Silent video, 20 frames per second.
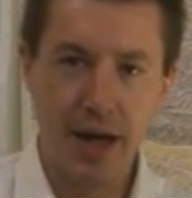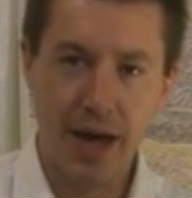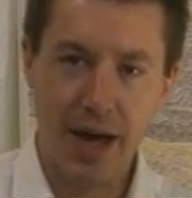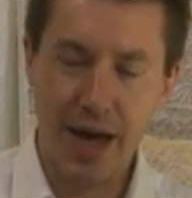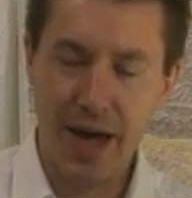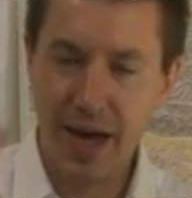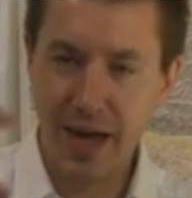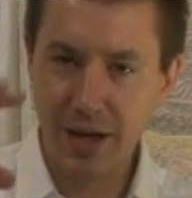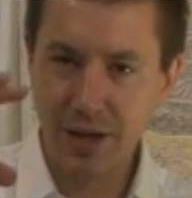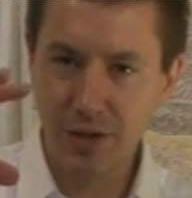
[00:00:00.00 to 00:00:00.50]

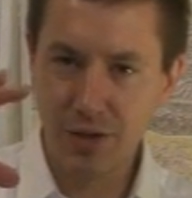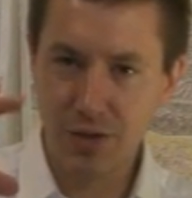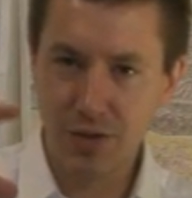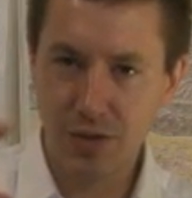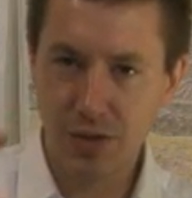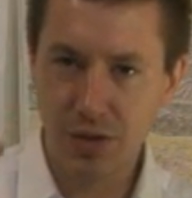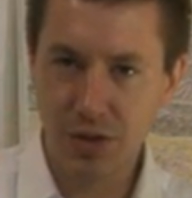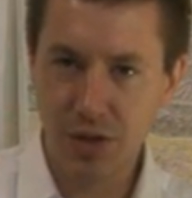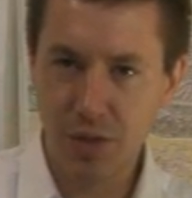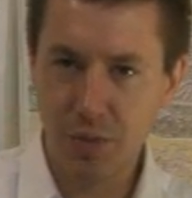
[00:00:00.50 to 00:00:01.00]
as
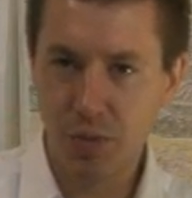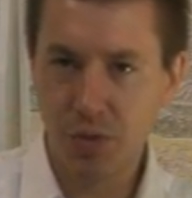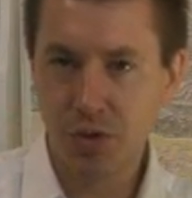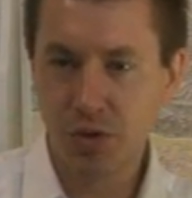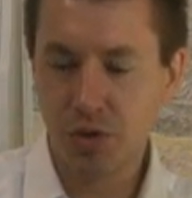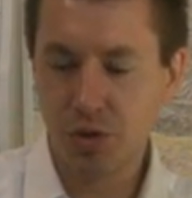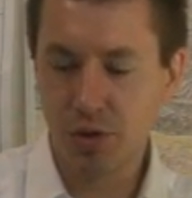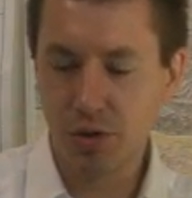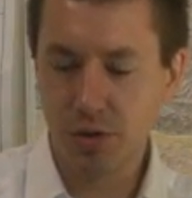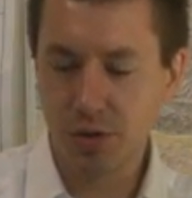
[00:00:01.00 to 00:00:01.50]
the
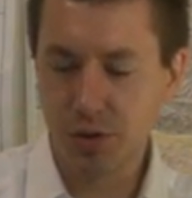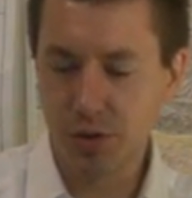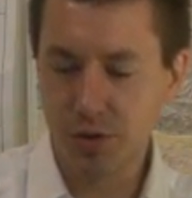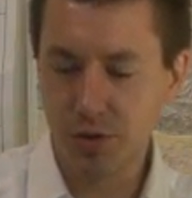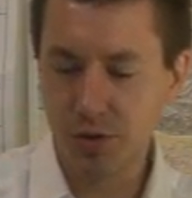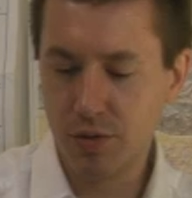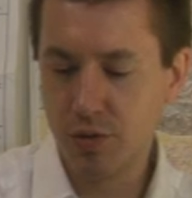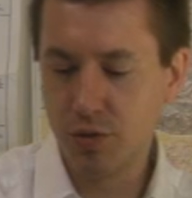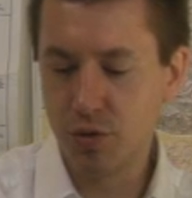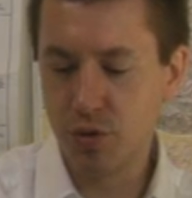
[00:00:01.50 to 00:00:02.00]
temperature
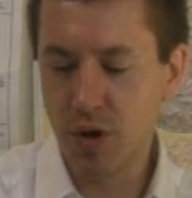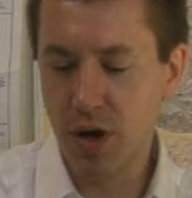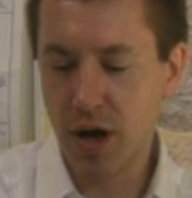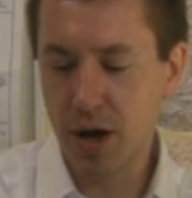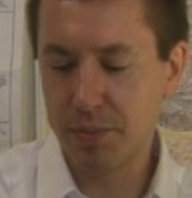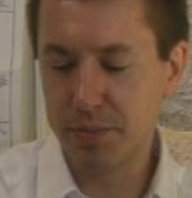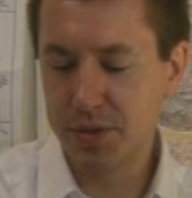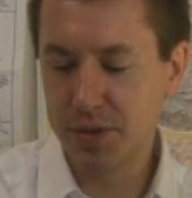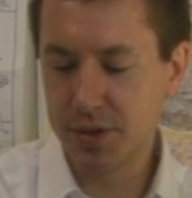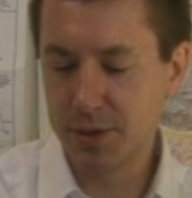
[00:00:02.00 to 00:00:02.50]

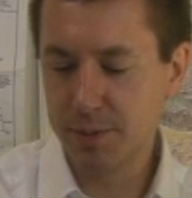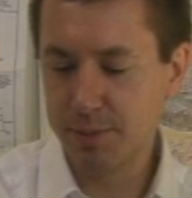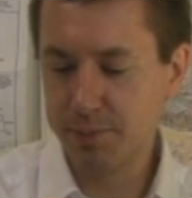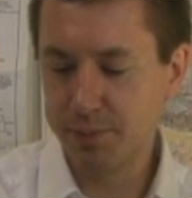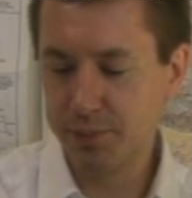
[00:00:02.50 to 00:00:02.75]
drops.